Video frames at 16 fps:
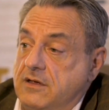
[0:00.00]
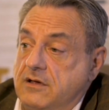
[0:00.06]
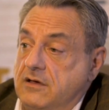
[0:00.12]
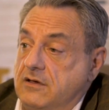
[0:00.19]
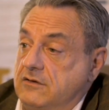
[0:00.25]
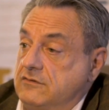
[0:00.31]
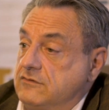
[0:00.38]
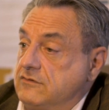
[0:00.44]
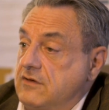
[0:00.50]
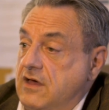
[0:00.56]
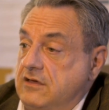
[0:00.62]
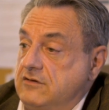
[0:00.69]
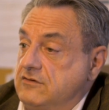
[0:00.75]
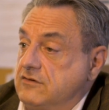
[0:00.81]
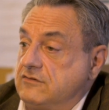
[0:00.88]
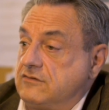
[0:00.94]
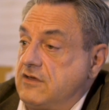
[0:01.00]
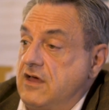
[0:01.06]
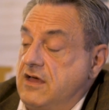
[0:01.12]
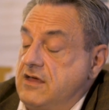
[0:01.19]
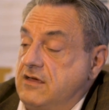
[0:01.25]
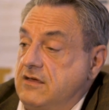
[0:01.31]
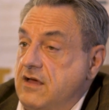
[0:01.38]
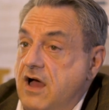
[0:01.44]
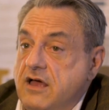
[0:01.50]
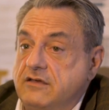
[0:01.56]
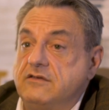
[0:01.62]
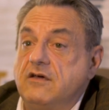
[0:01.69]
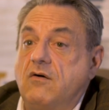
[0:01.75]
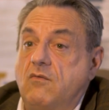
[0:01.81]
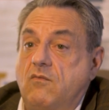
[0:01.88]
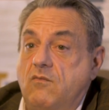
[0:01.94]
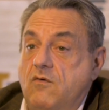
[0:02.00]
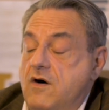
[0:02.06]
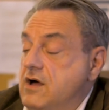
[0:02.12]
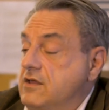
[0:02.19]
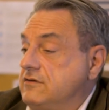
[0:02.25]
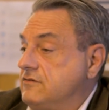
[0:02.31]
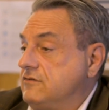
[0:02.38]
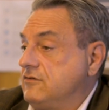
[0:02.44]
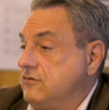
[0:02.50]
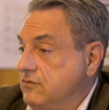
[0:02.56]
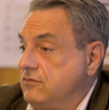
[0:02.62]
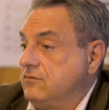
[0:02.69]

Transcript: because I don't want